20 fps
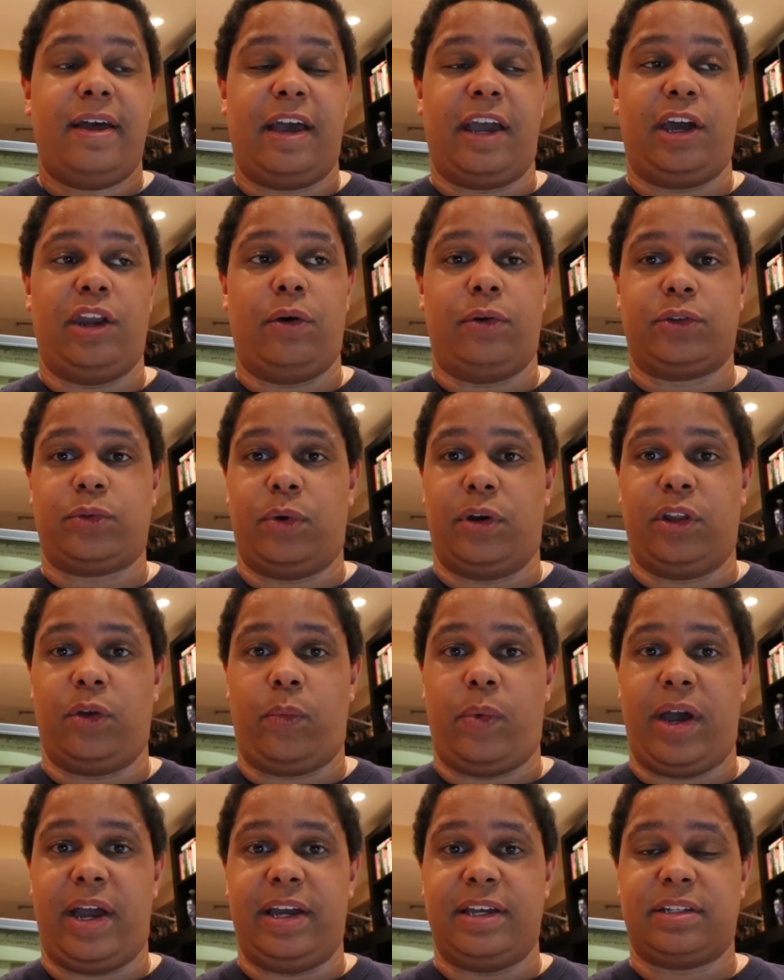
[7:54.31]
It's one of
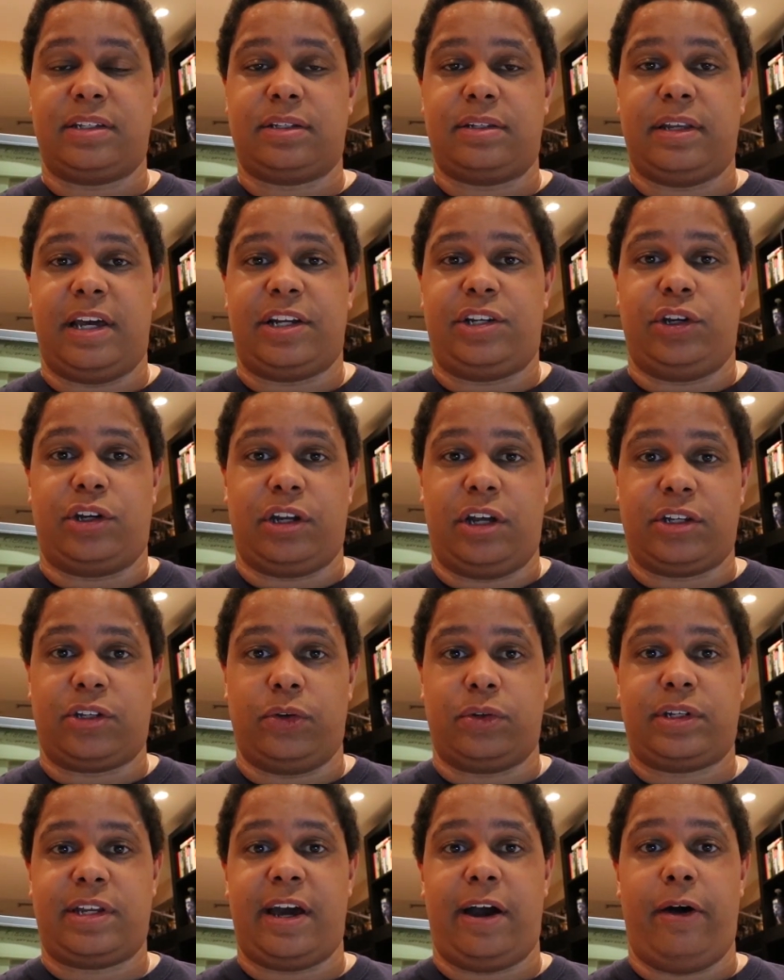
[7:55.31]
the ways that you can
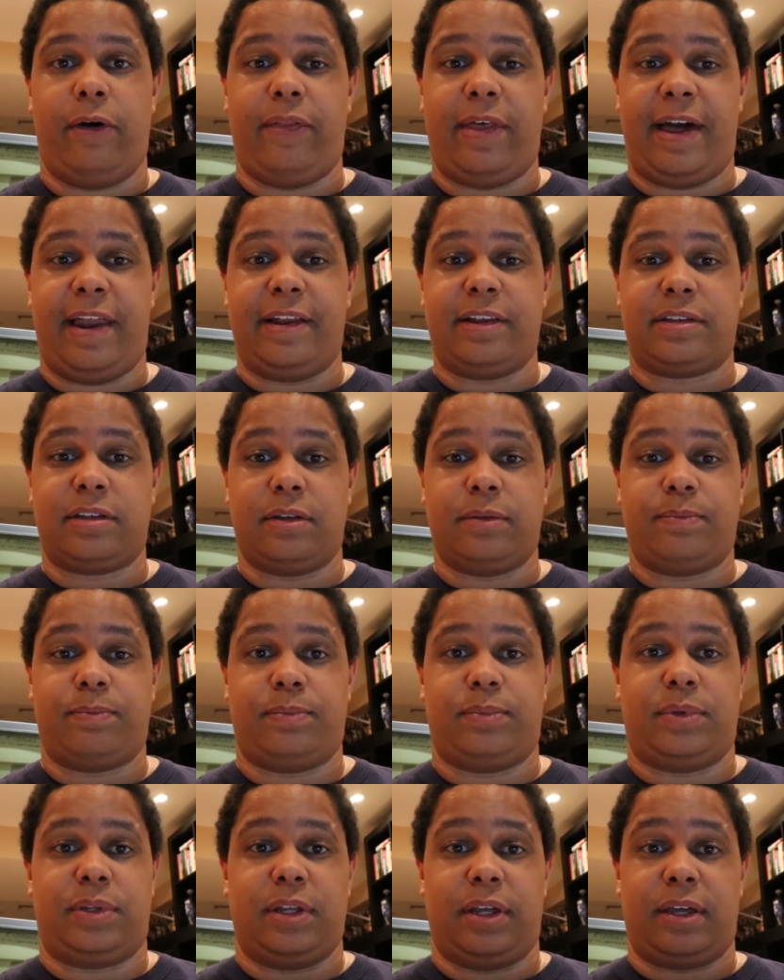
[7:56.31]
also tell that it's
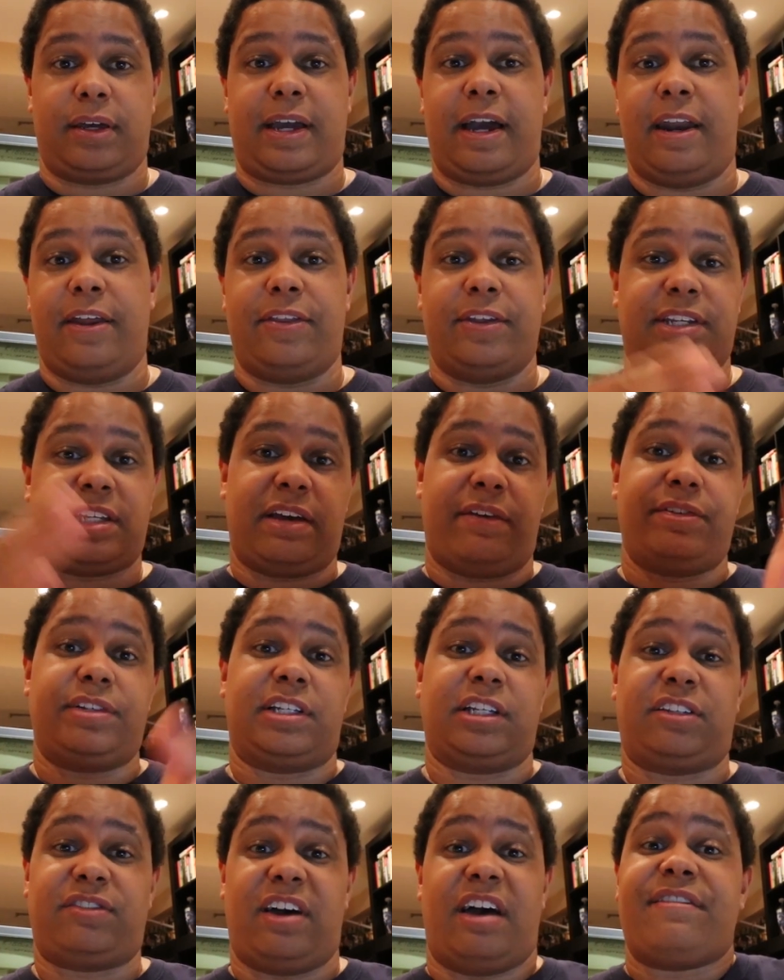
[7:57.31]
the kind of the
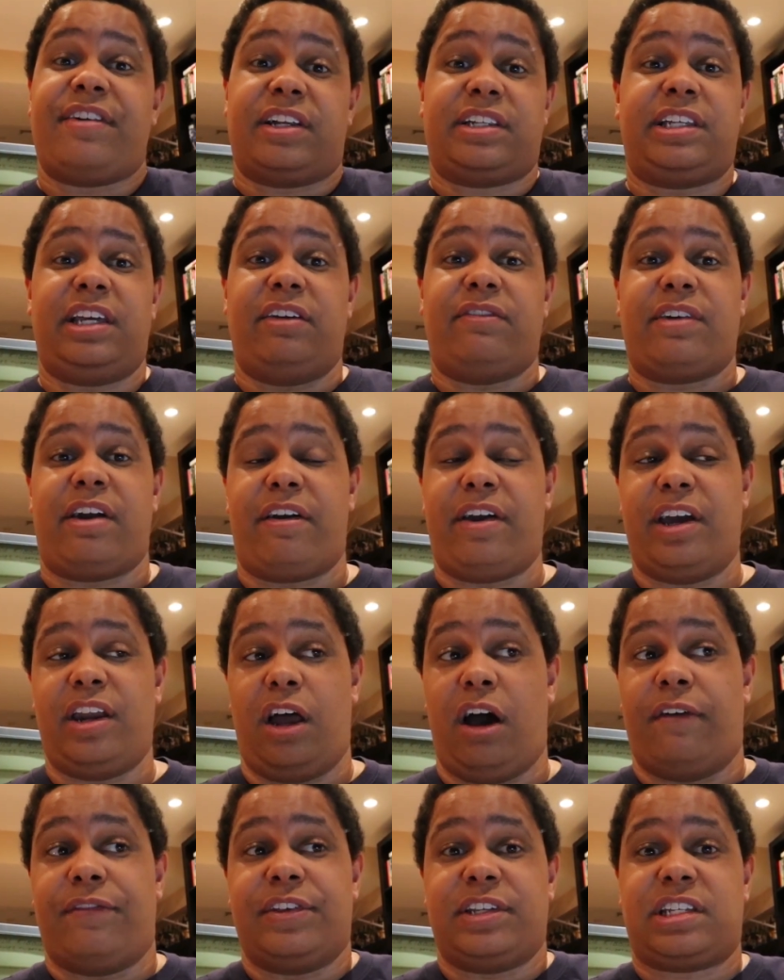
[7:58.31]
765LT variant
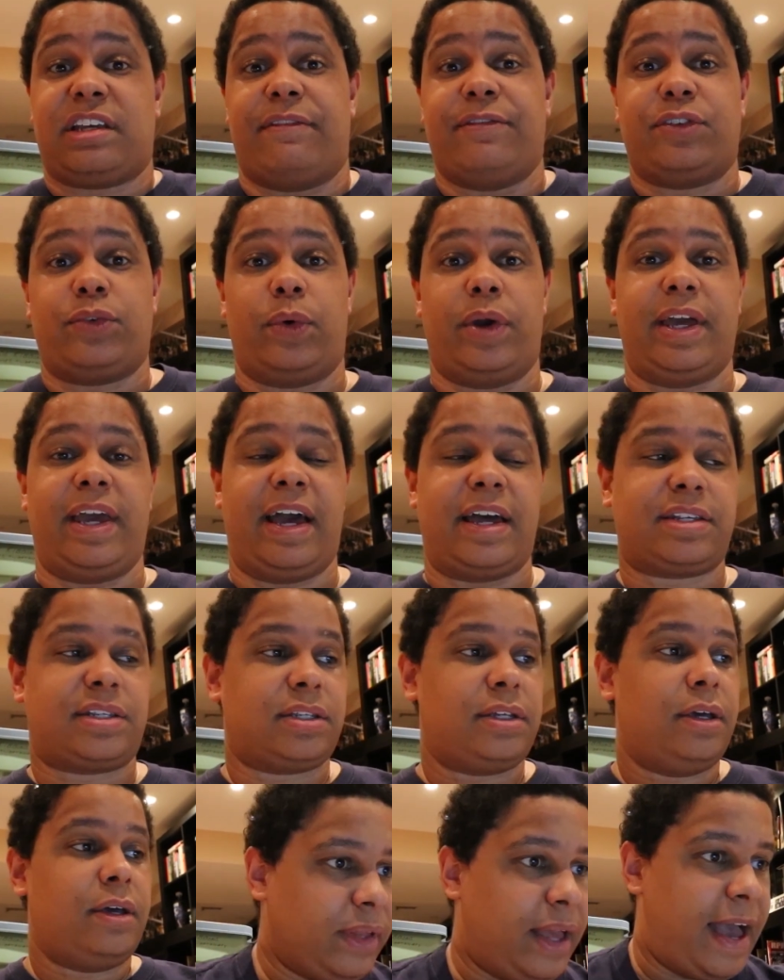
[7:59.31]
of the
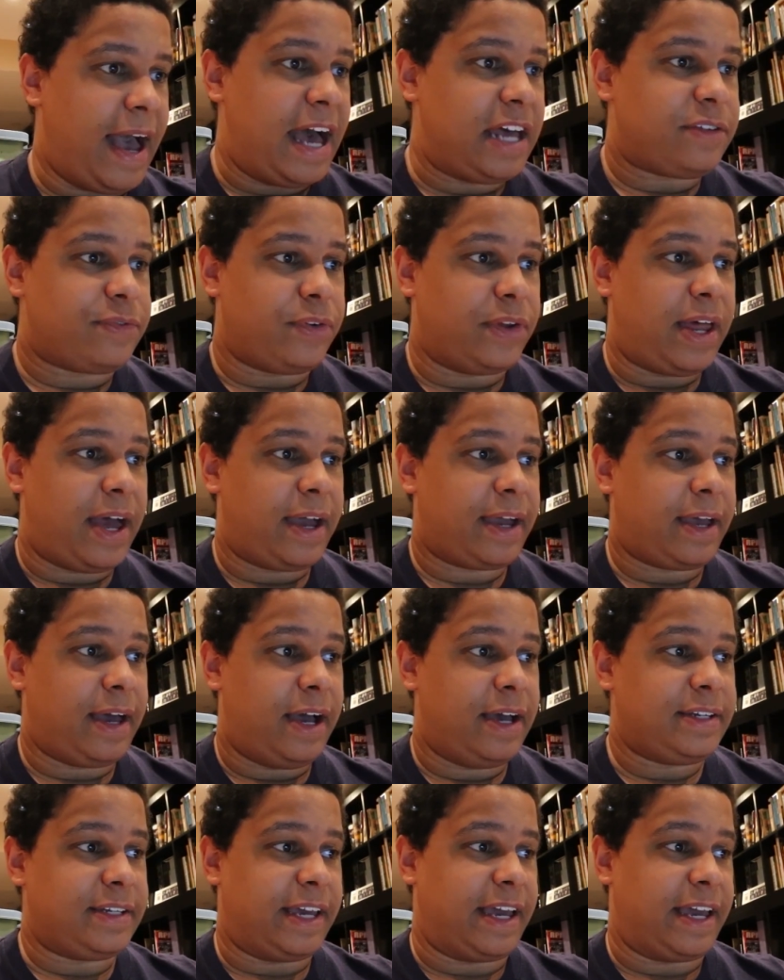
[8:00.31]
720S. As for that, guys,